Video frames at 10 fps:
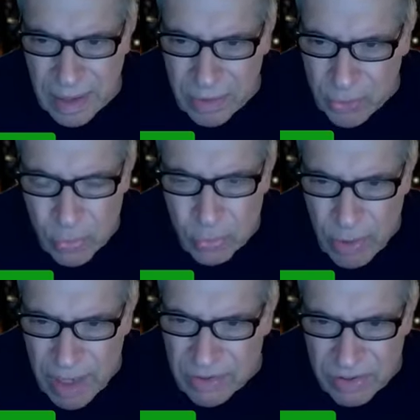and do
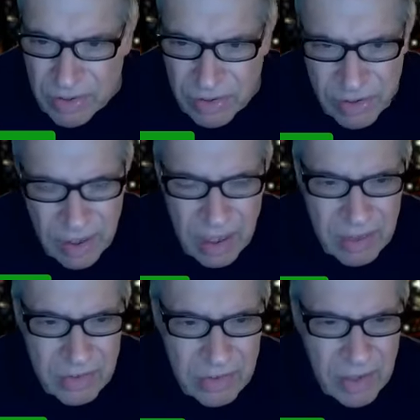racist
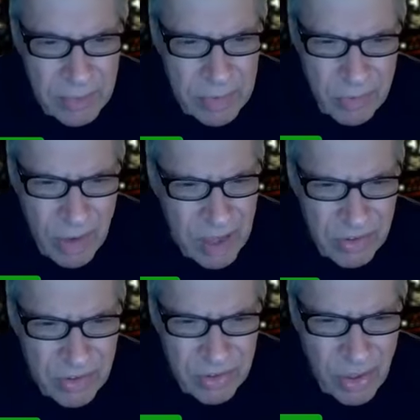things. I mean,
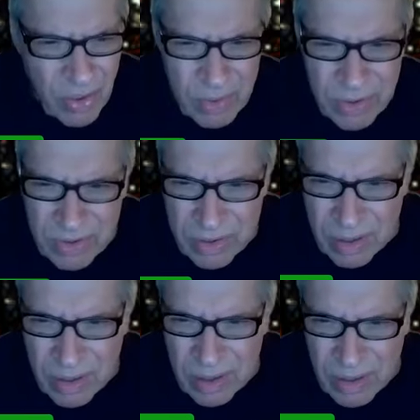Roger Stone is
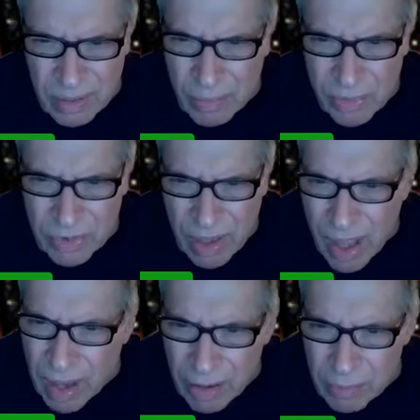the most
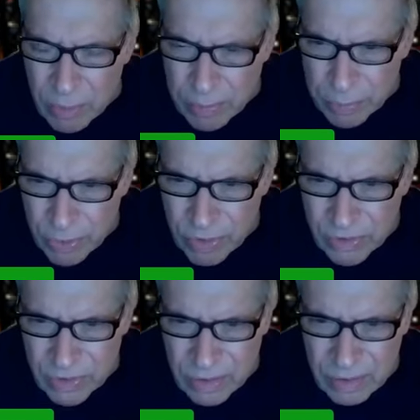horrible
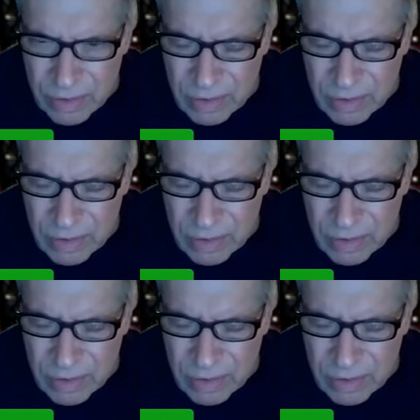person.